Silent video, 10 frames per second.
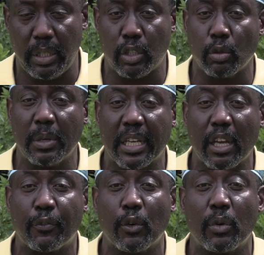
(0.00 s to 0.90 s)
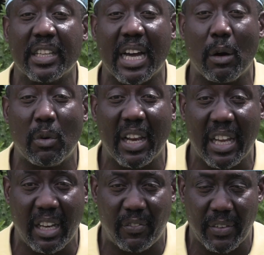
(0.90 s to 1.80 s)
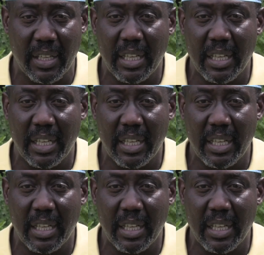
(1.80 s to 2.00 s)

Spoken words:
We need to be careful with our health.